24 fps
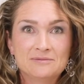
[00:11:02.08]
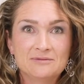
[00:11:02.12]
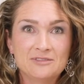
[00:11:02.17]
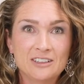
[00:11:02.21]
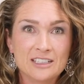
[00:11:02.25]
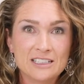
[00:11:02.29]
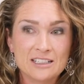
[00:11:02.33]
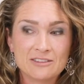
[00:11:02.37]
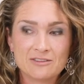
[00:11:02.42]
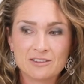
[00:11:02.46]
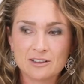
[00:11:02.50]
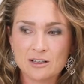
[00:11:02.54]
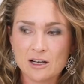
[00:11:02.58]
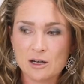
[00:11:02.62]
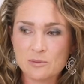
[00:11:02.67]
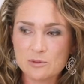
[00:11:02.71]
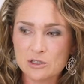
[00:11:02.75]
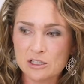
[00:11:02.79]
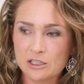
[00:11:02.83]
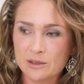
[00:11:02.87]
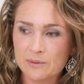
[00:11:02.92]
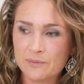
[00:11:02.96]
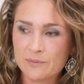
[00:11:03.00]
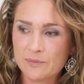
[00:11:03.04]
fun different
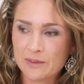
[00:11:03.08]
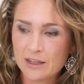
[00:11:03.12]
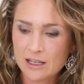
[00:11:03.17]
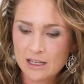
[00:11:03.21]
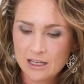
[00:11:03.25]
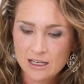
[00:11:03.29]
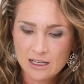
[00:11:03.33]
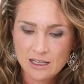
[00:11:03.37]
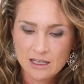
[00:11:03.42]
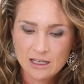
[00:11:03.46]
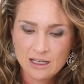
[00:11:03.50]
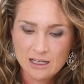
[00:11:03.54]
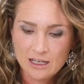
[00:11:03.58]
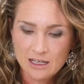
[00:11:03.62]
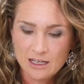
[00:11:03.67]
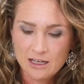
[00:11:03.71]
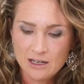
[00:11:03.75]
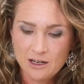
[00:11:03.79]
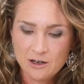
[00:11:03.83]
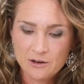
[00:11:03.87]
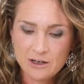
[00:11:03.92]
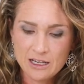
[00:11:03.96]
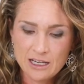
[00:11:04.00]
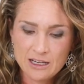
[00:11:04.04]
option.
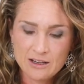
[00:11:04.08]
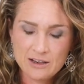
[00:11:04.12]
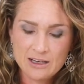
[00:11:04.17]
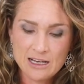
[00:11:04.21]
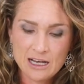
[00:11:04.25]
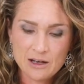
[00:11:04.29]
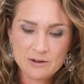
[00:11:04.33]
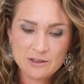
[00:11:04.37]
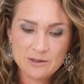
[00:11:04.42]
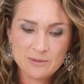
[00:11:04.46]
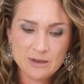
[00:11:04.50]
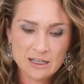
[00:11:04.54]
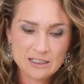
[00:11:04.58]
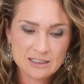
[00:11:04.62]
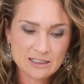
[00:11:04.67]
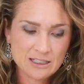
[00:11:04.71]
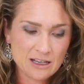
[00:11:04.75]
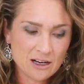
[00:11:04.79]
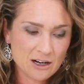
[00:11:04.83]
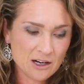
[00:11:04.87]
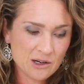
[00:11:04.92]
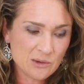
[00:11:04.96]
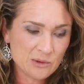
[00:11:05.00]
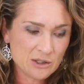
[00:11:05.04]
Okay, now to
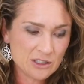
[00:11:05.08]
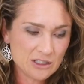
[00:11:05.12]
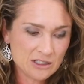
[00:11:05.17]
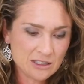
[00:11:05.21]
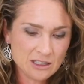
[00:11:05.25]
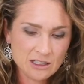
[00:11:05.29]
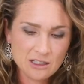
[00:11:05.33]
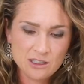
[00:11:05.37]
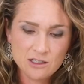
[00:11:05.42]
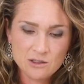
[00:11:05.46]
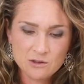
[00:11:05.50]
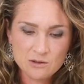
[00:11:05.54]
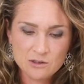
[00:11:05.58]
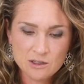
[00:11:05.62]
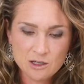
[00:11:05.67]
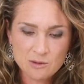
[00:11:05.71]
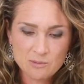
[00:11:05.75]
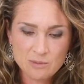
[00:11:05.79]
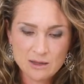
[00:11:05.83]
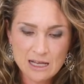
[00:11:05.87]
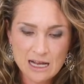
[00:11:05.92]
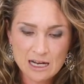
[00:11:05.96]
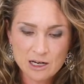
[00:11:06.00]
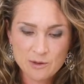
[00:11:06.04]
mascara, we're just gonna use our
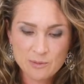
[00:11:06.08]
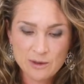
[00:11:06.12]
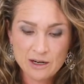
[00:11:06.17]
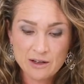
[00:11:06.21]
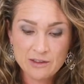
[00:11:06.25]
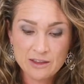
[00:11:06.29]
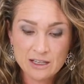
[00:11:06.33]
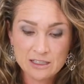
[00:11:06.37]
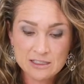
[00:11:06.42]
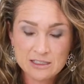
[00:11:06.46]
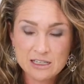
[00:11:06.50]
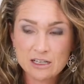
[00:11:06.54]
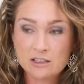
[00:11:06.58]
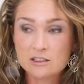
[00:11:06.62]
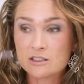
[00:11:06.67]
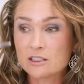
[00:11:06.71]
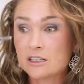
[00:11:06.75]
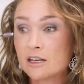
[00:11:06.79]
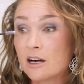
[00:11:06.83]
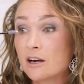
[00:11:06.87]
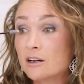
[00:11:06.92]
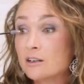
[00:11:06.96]
black brown. That's actually